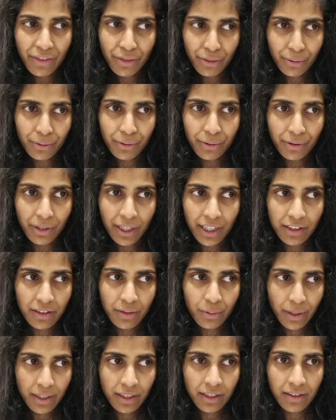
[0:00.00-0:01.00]
thought at
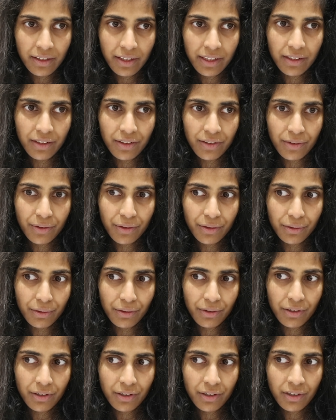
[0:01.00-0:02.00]
29 years
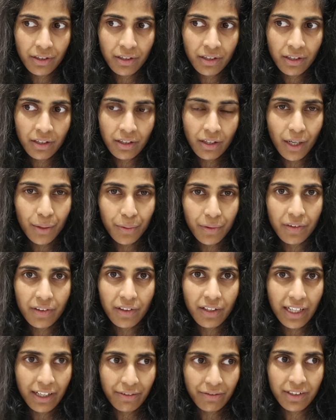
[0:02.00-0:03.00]
old, I was
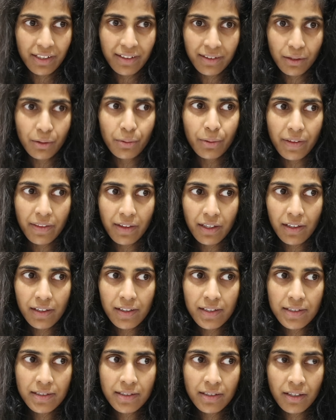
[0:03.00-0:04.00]
gonna have to deal with
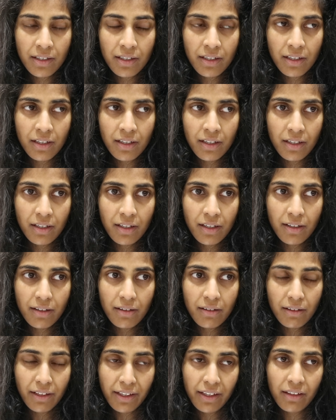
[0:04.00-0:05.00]
this.
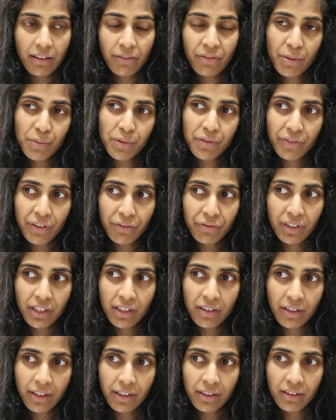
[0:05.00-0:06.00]
Like, if I was
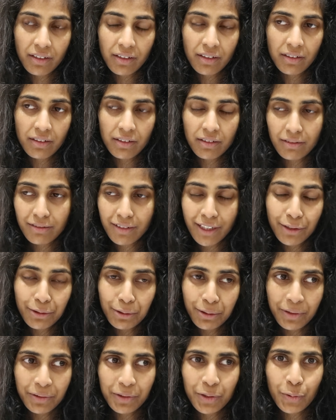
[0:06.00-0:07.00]
59, I don't
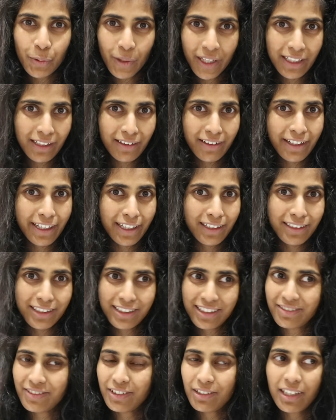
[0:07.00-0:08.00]
know, 29, I
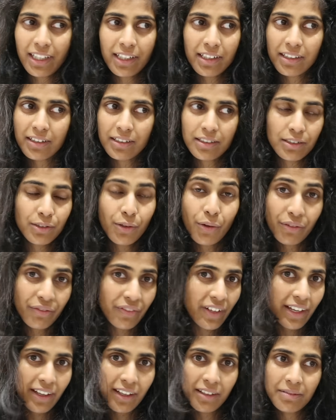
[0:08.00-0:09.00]
just felt like, it's not
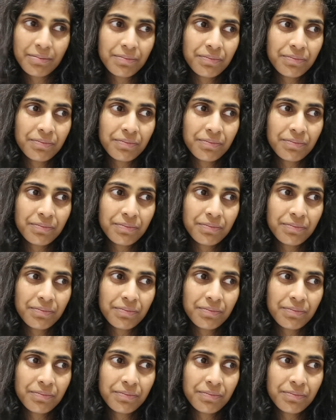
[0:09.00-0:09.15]
fair.